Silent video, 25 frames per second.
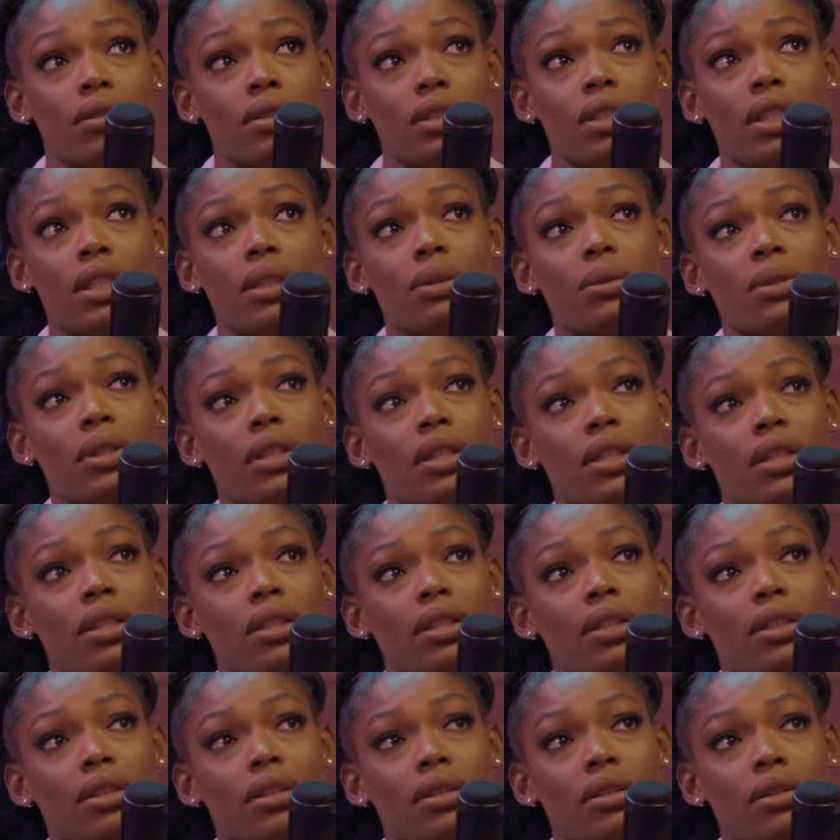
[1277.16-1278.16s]
share work
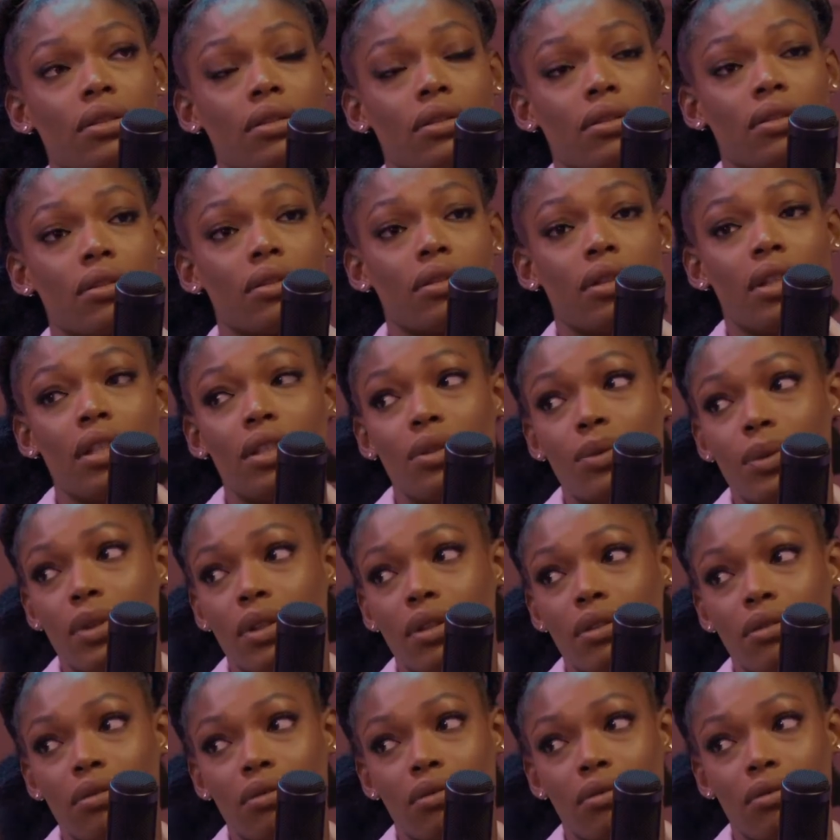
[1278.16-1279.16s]
as
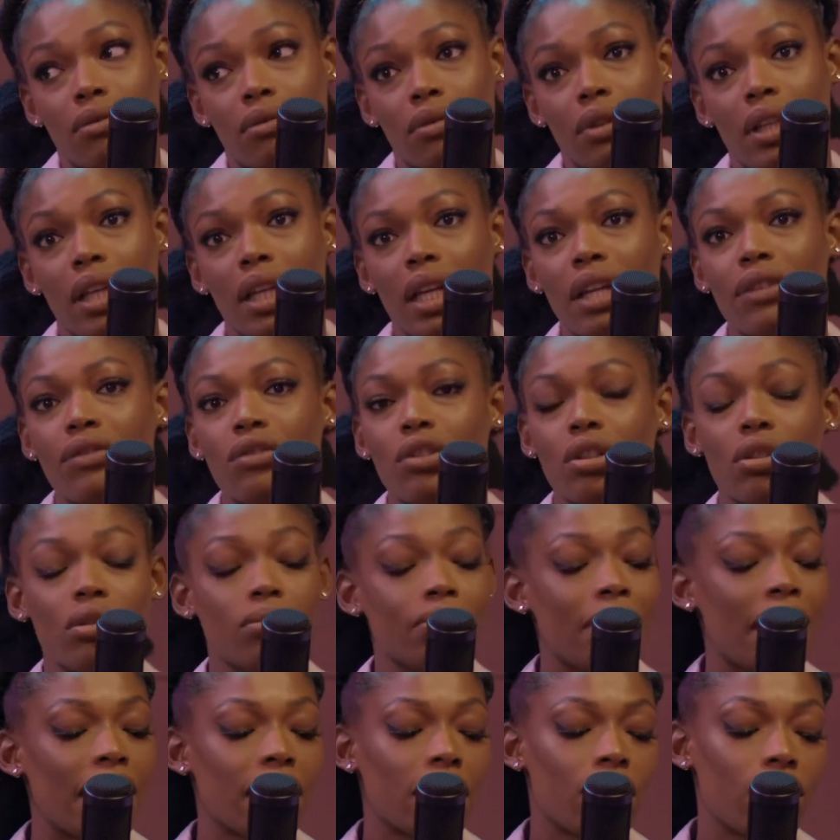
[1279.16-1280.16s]
well. Like I've done
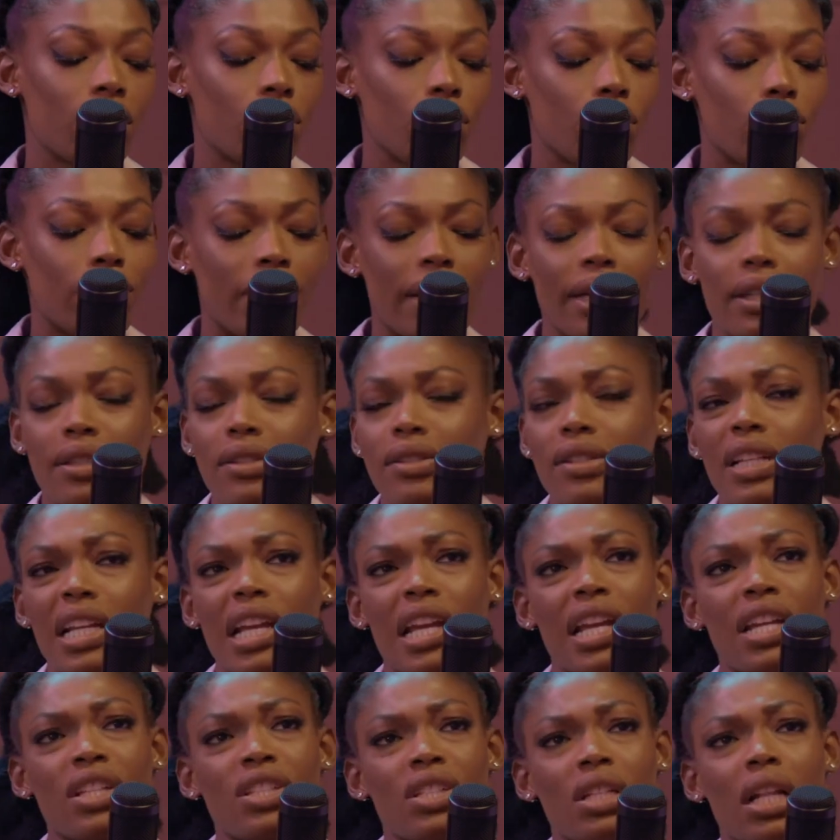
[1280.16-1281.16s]
Maki-O
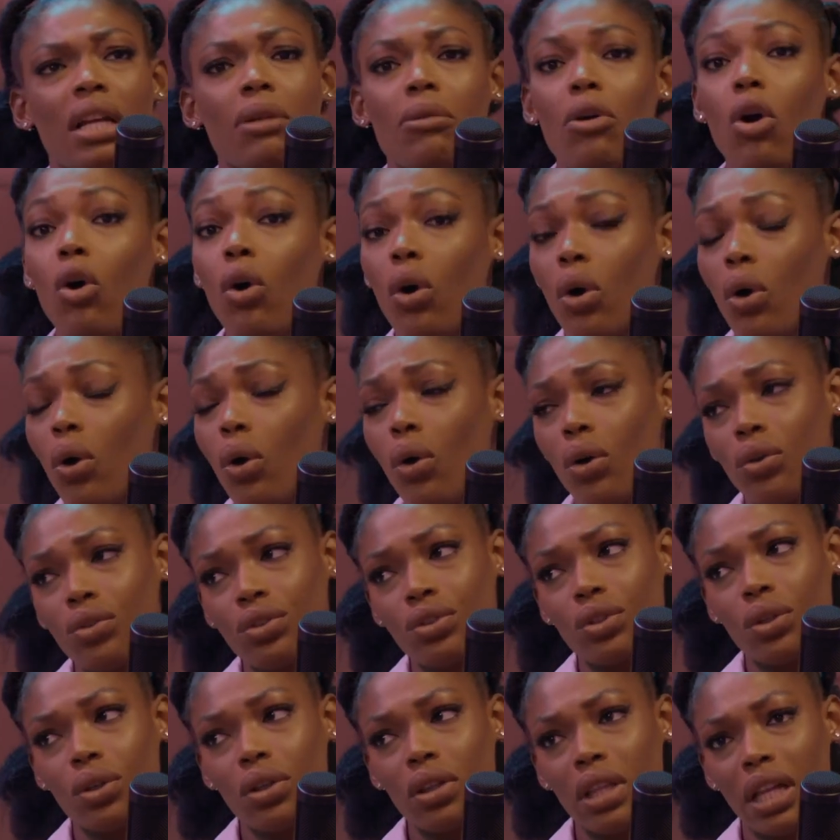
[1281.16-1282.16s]
backstage. Like
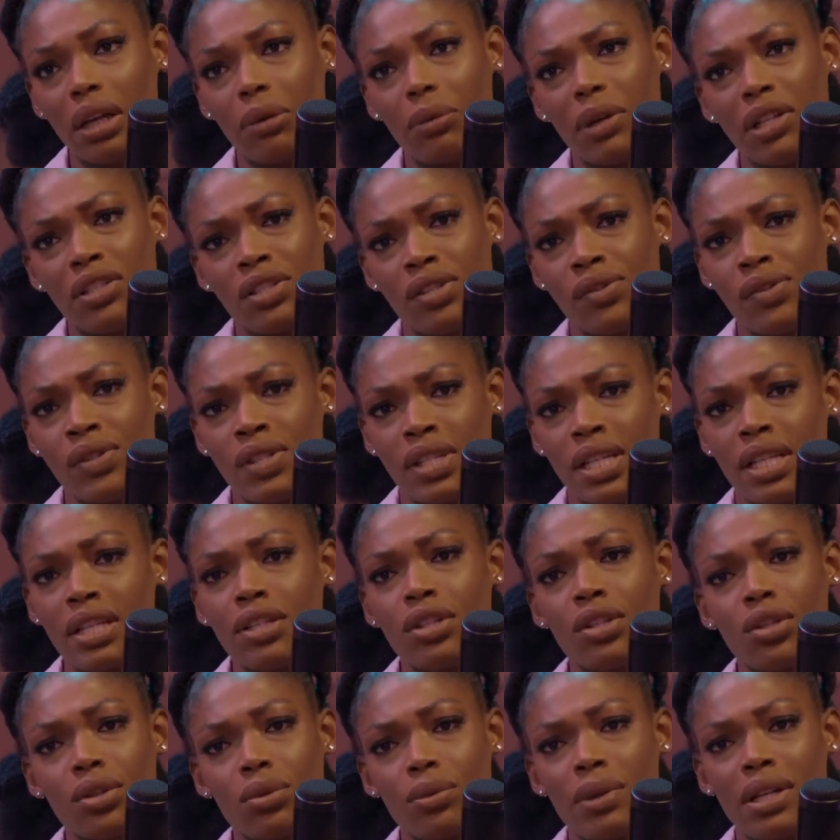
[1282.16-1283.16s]
also like whilst I was in
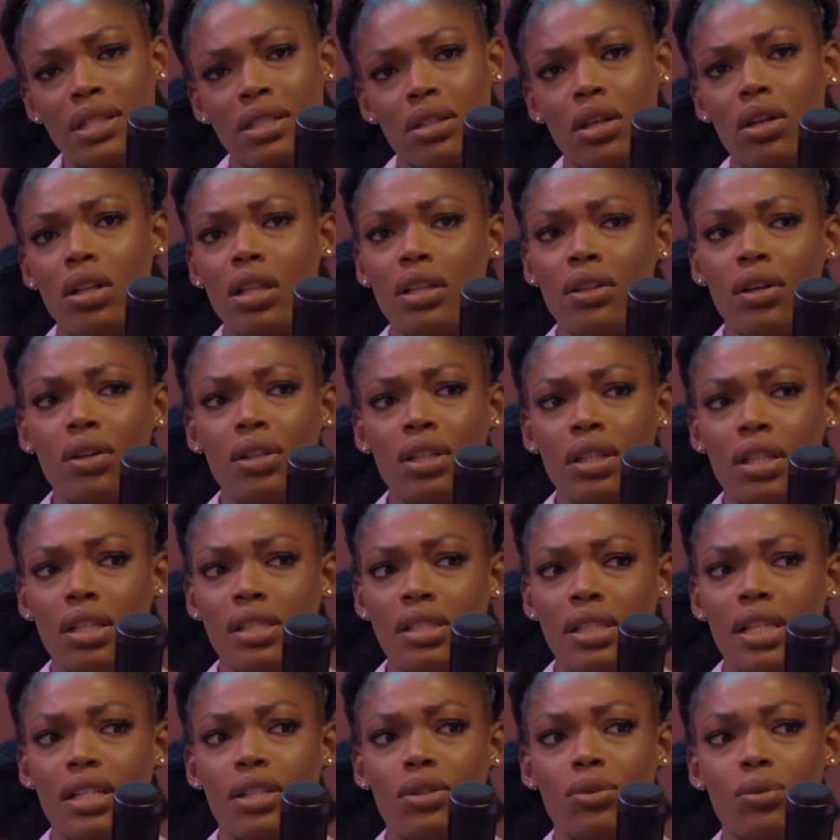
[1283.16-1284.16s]
the US, all the
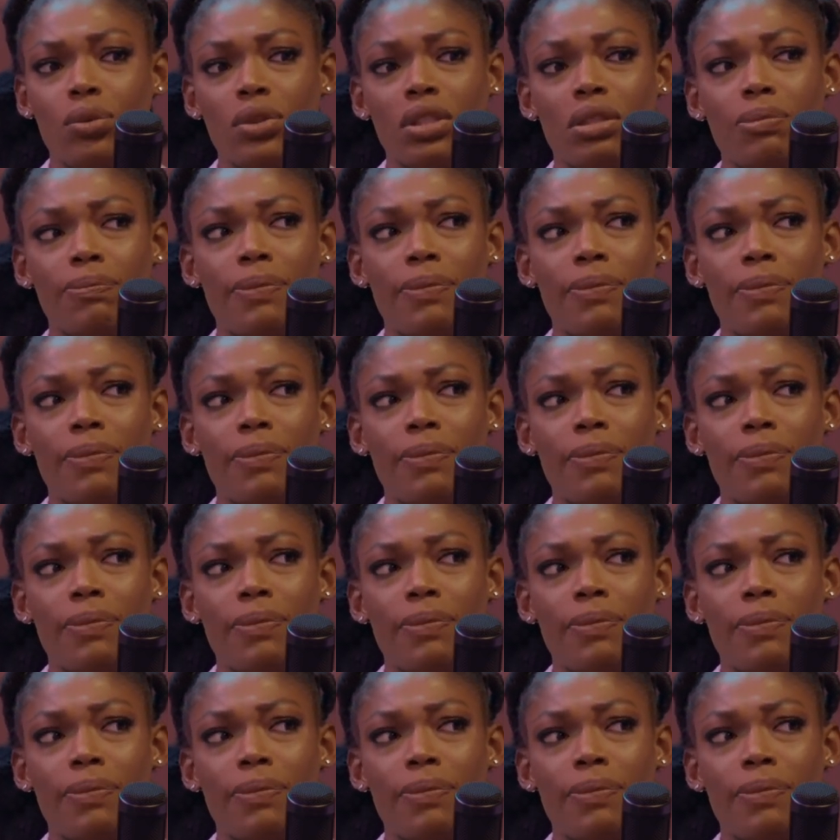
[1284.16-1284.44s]
things I did was